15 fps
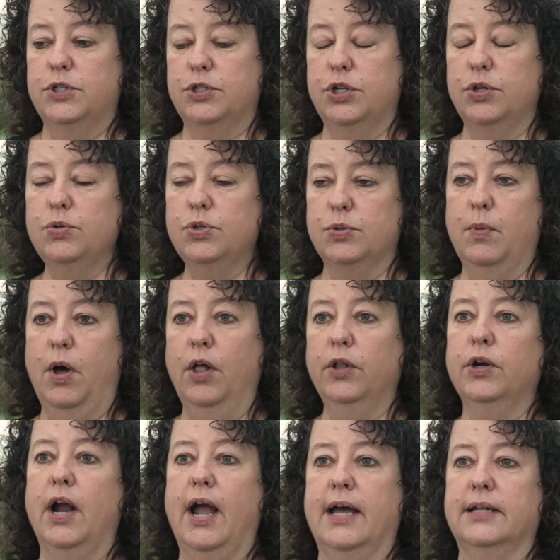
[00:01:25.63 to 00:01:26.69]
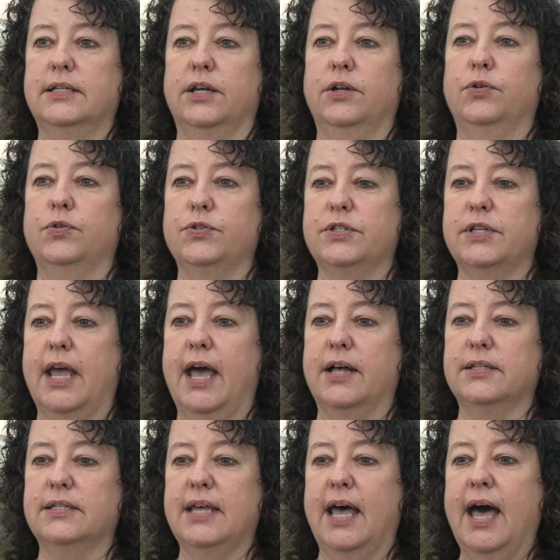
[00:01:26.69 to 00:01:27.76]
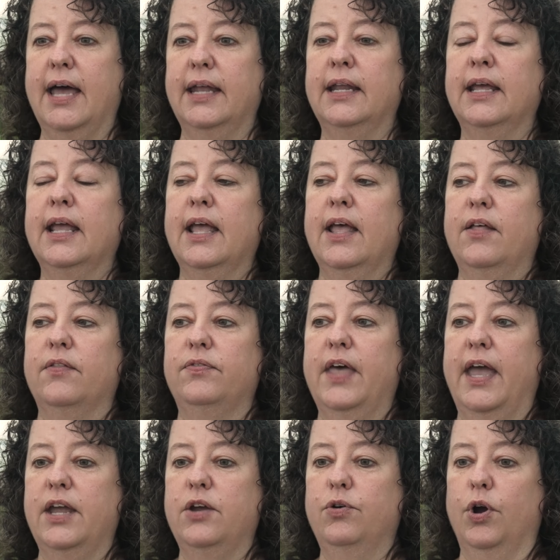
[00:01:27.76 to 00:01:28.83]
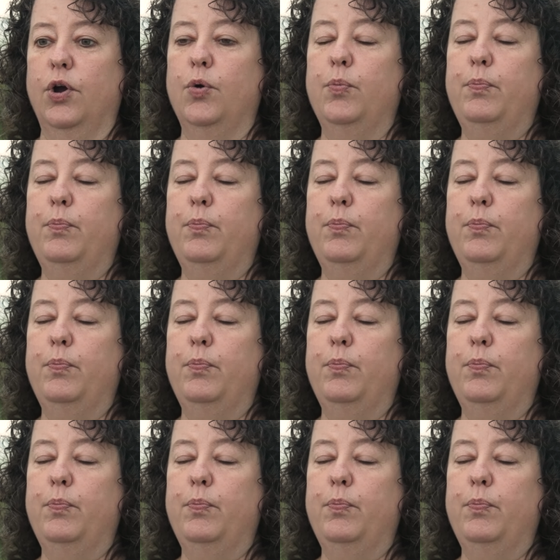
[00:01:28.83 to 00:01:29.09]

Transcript: two smaller high tunnels outside, they grow